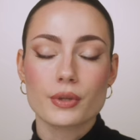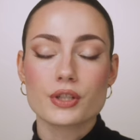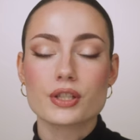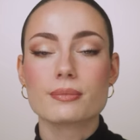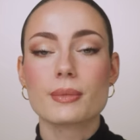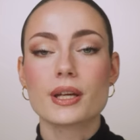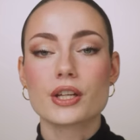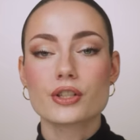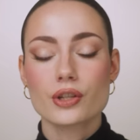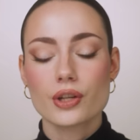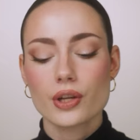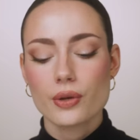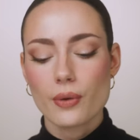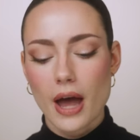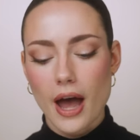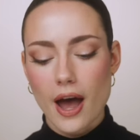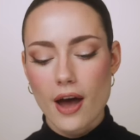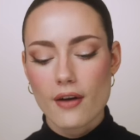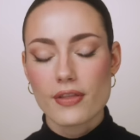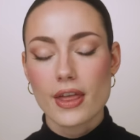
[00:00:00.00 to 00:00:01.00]
Just make sure you
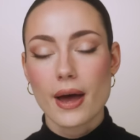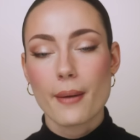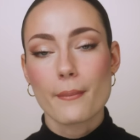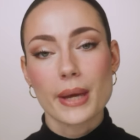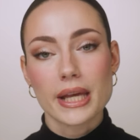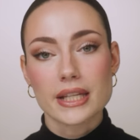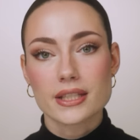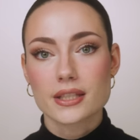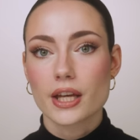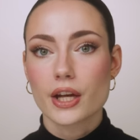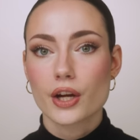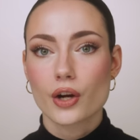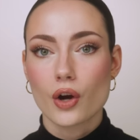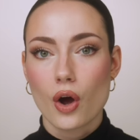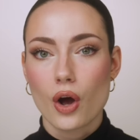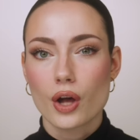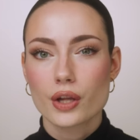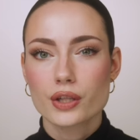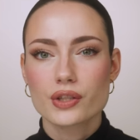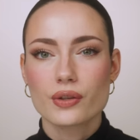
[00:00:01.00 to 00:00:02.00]
have that base layer
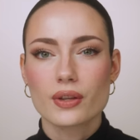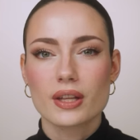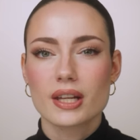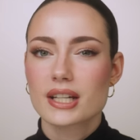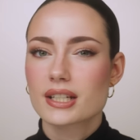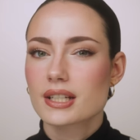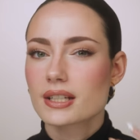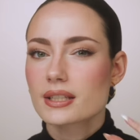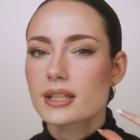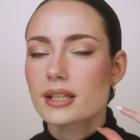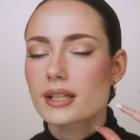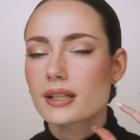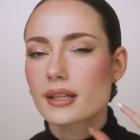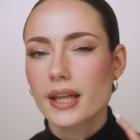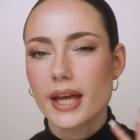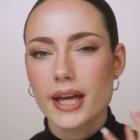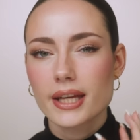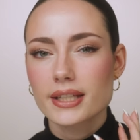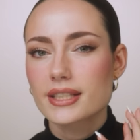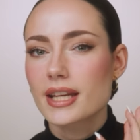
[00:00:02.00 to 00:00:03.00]
on so that it doesn't
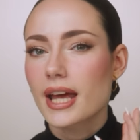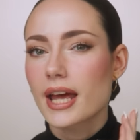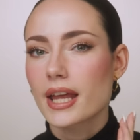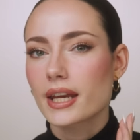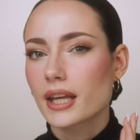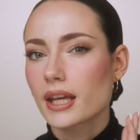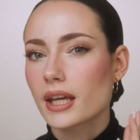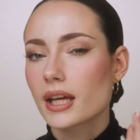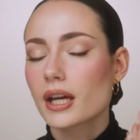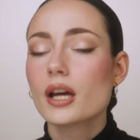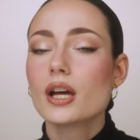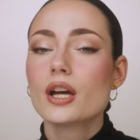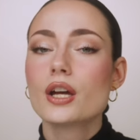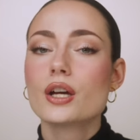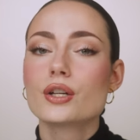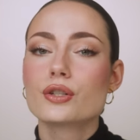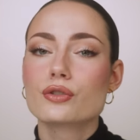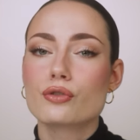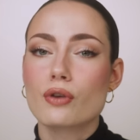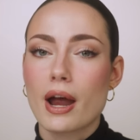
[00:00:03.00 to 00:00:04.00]
cling to any
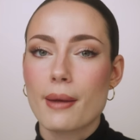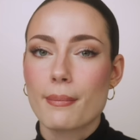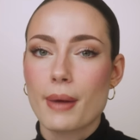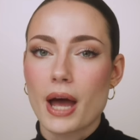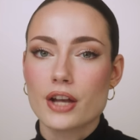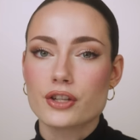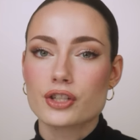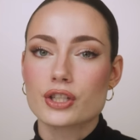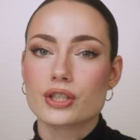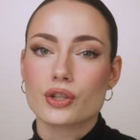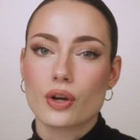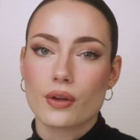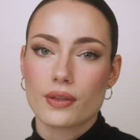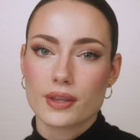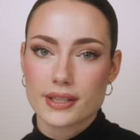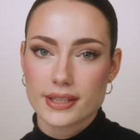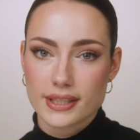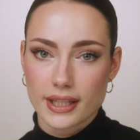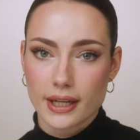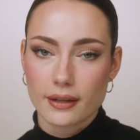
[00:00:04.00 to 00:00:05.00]
dry patches on the
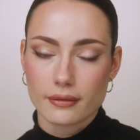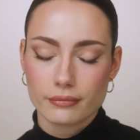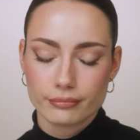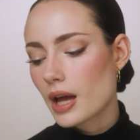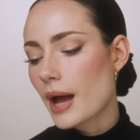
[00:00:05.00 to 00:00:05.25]
skin.